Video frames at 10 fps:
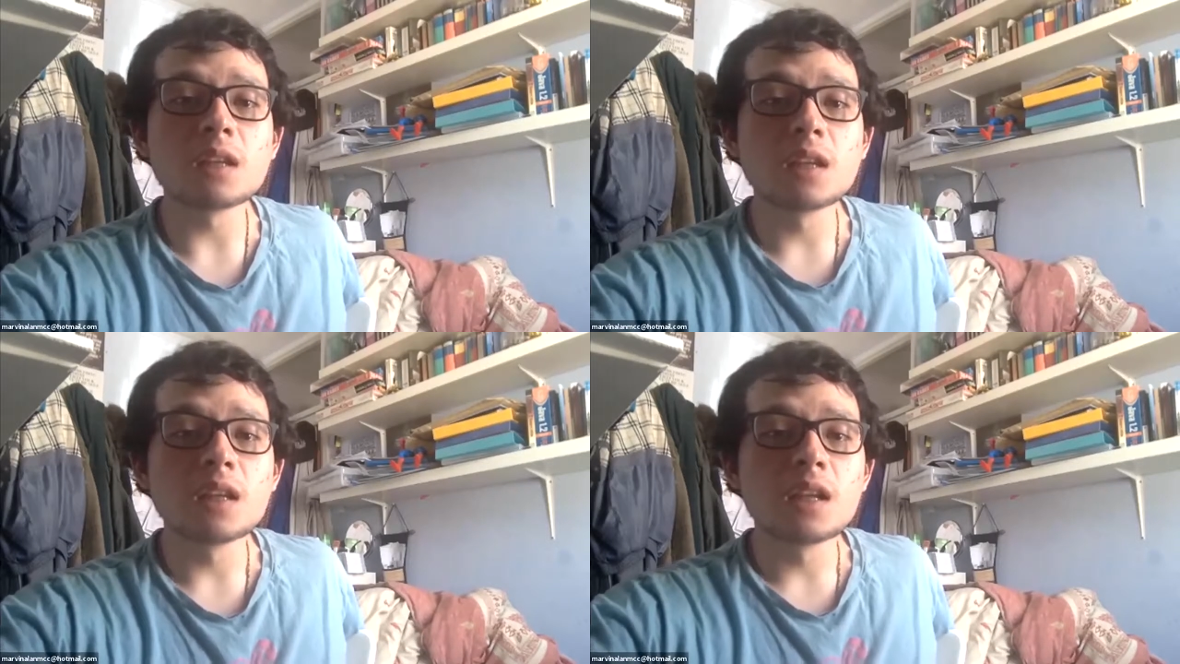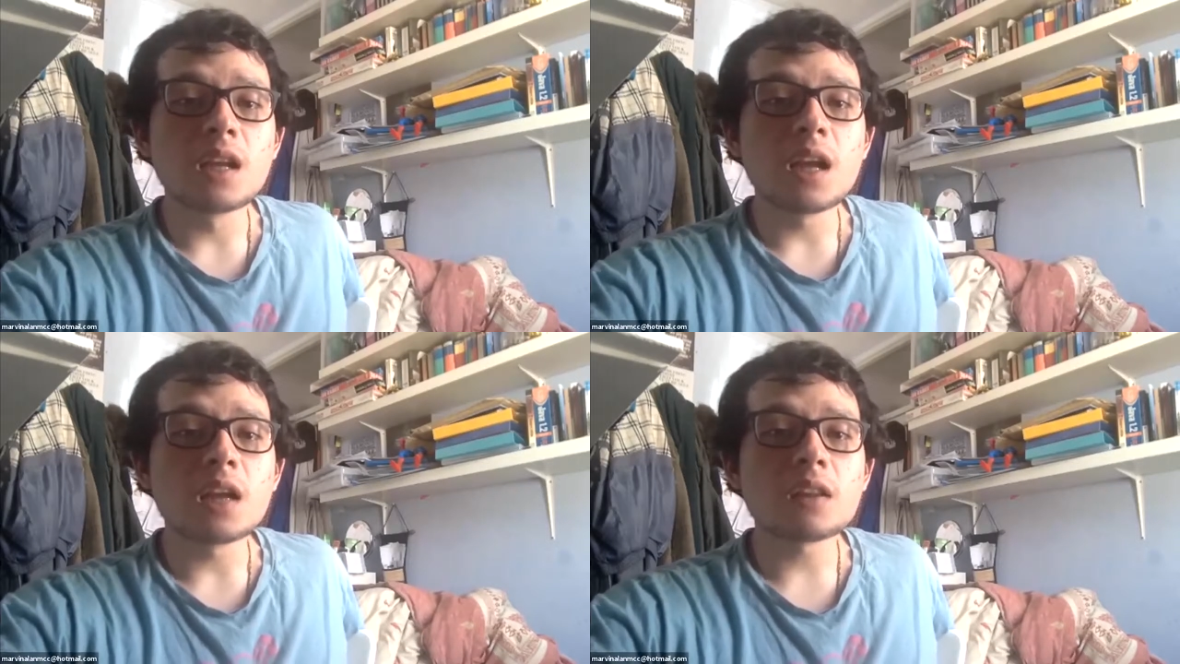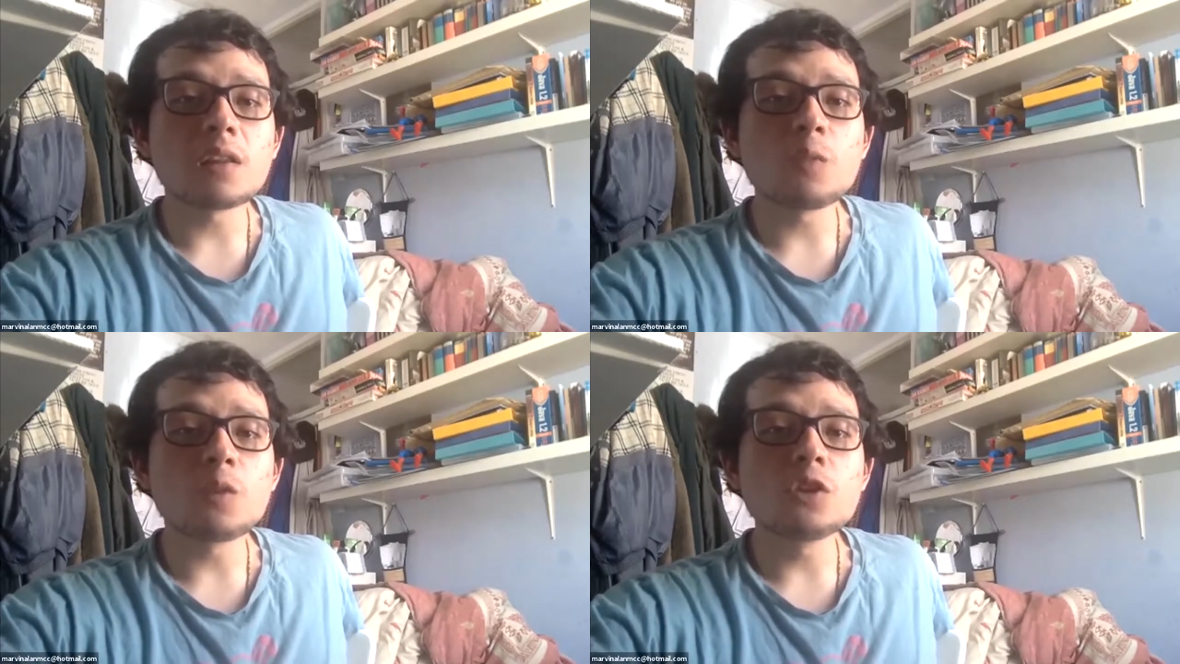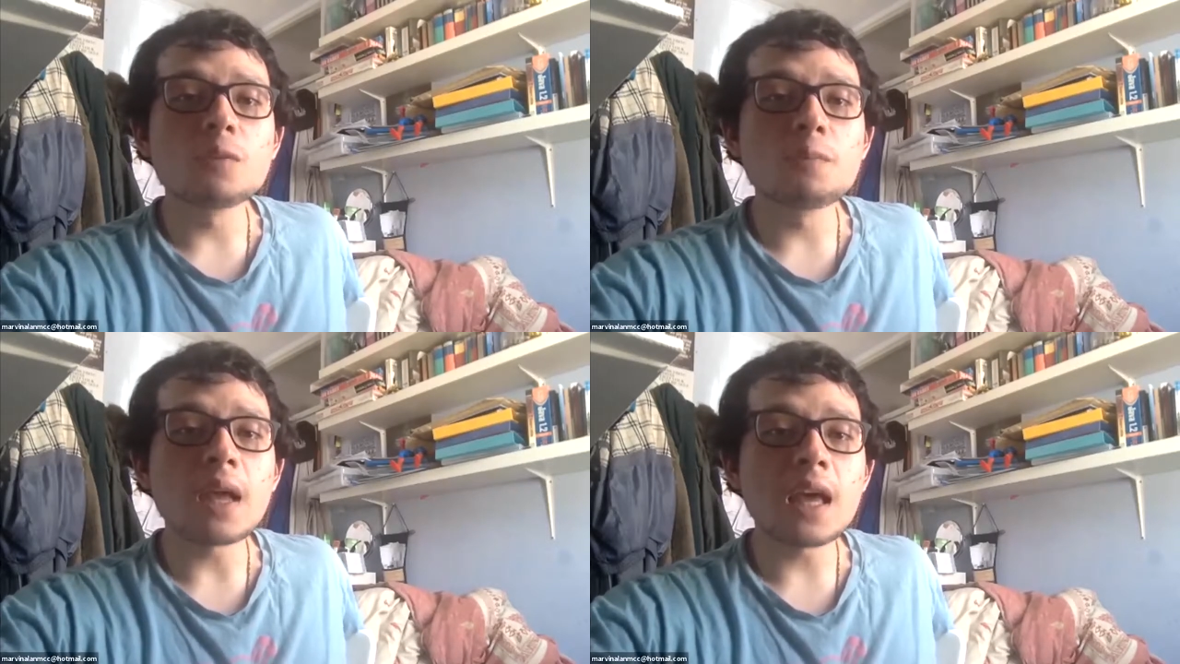And I think when you
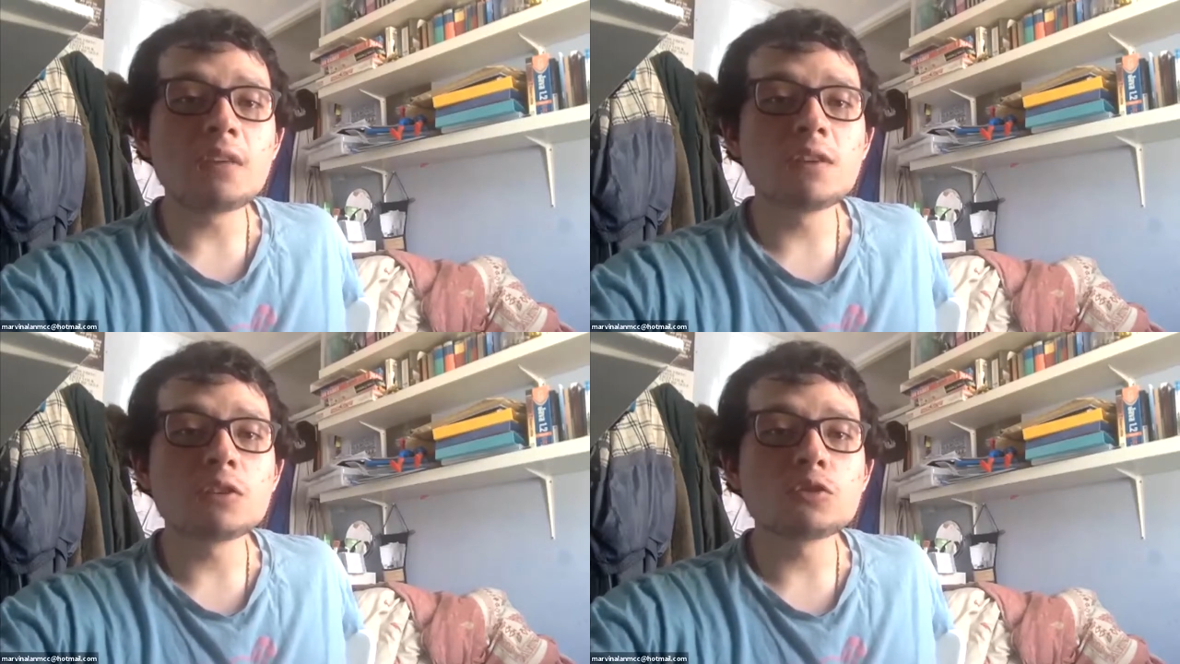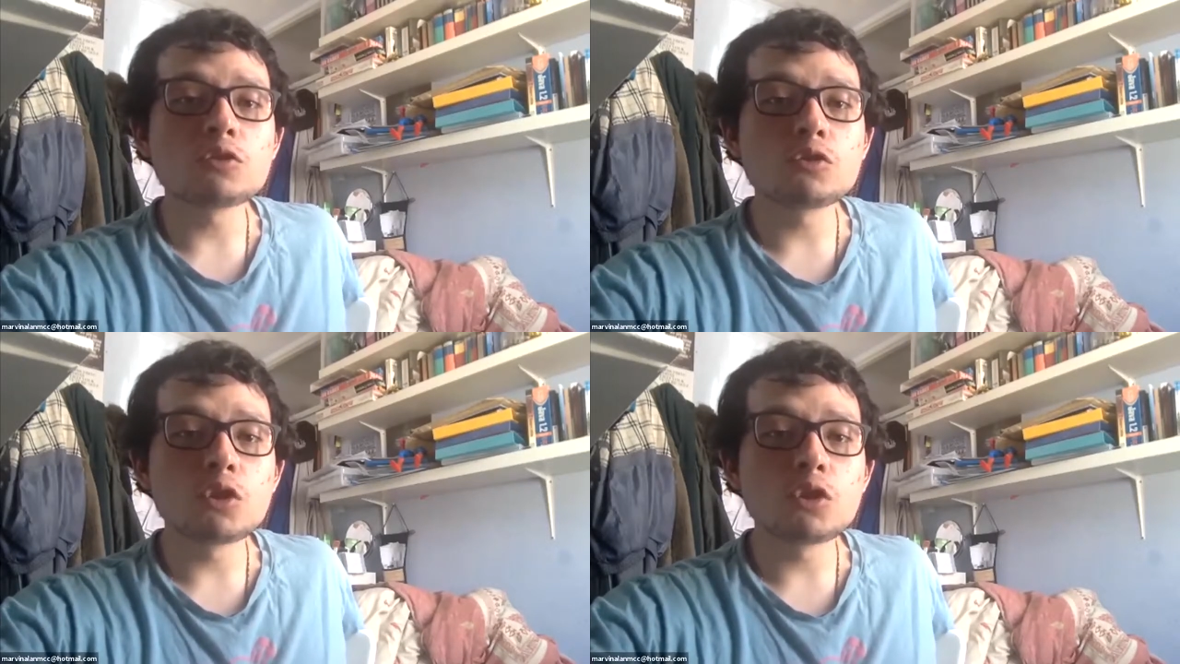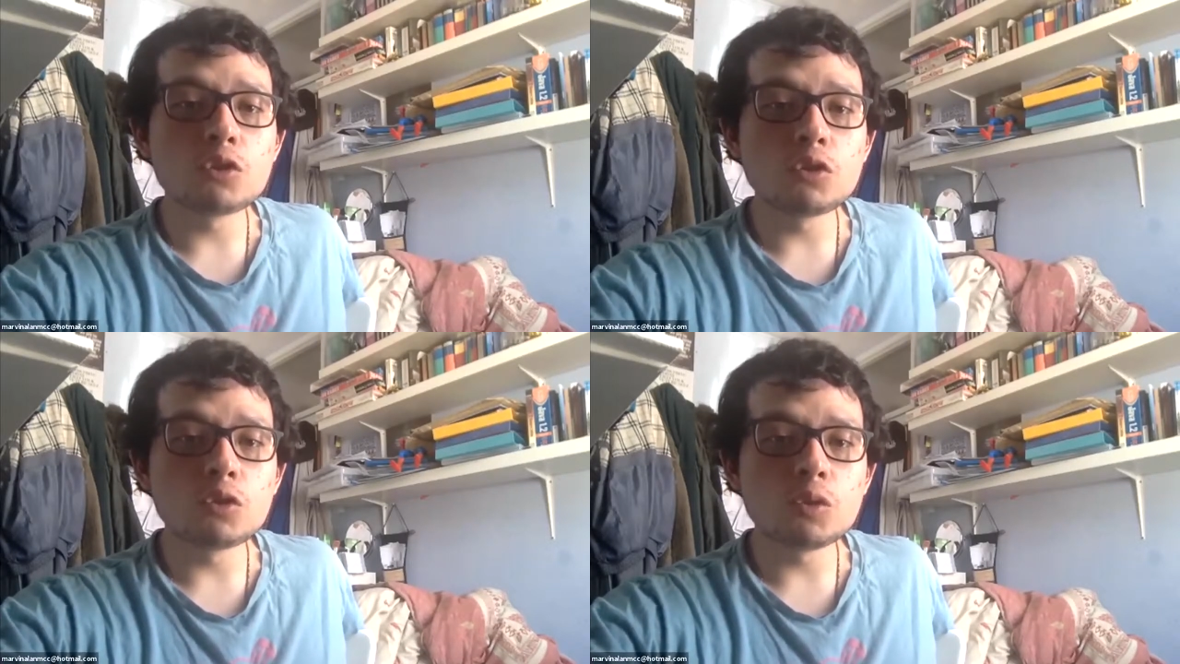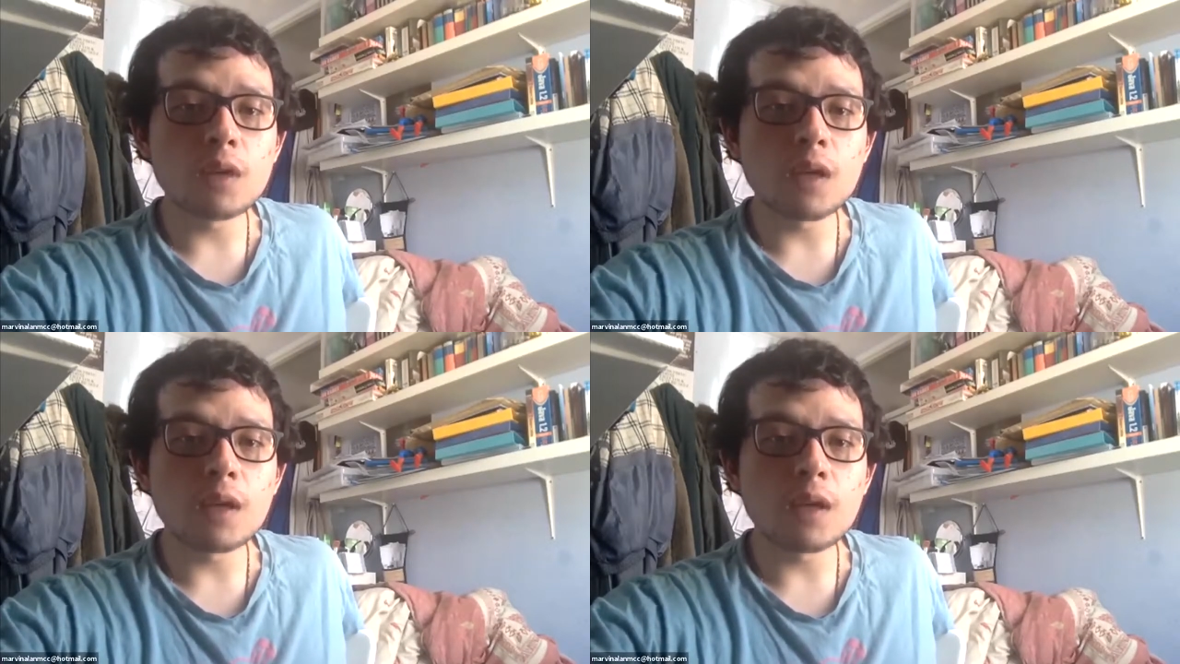compare it to